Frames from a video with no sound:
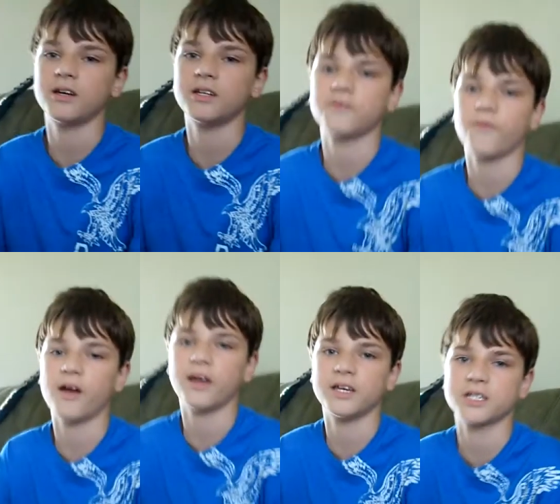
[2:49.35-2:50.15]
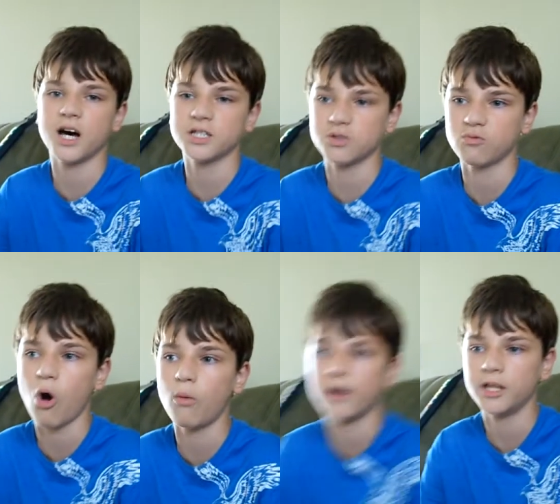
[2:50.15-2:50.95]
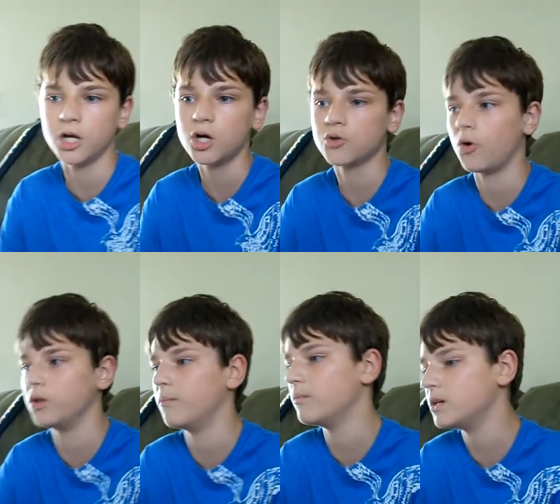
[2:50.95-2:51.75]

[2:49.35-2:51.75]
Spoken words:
his cousin Roman told him